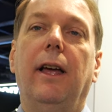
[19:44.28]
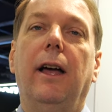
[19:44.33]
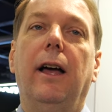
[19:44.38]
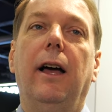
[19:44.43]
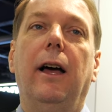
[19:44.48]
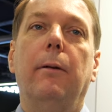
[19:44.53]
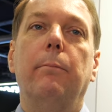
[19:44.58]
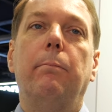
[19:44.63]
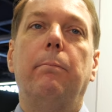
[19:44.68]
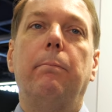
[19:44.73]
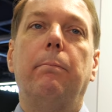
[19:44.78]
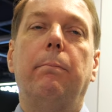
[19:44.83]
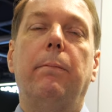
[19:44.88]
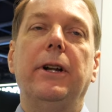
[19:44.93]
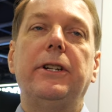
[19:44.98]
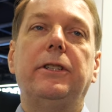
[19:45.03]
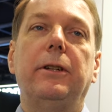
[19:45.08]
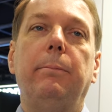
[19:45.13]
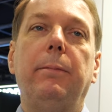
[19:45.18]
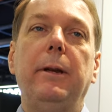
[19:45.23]

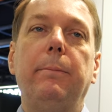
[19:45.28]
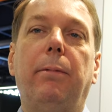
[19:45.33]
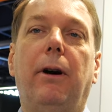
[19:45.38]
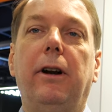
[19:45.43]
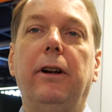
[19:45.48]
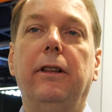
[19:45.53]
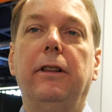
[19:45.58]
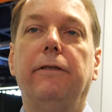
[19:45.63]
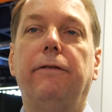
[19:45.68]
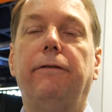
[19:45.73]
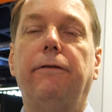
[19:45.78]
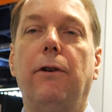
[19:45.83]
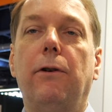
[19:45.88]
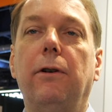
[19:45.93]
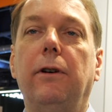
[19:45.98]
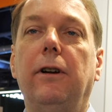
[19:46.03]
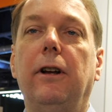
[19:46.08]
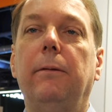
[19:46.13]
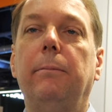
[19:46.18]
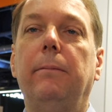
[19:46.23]
But to be part of the
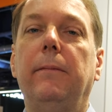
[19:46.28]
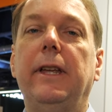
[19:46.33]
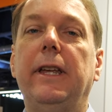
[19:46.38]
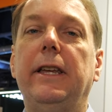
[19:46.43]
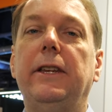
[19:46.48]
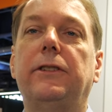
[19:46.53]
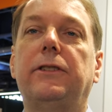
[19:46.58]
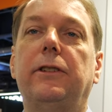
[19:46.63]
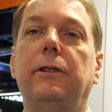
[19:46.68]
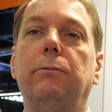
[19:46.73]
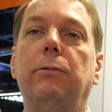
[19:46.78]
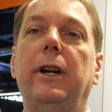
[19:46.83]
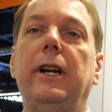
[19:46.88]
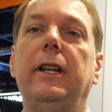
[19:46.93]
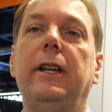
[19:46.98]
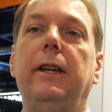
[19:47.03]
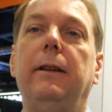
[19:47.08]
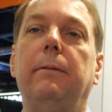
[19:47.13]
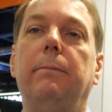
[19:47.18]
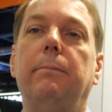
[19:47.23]
forum is to
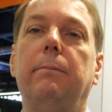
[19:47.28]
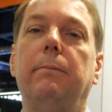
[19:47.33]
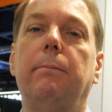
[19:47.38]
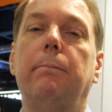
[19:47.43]
really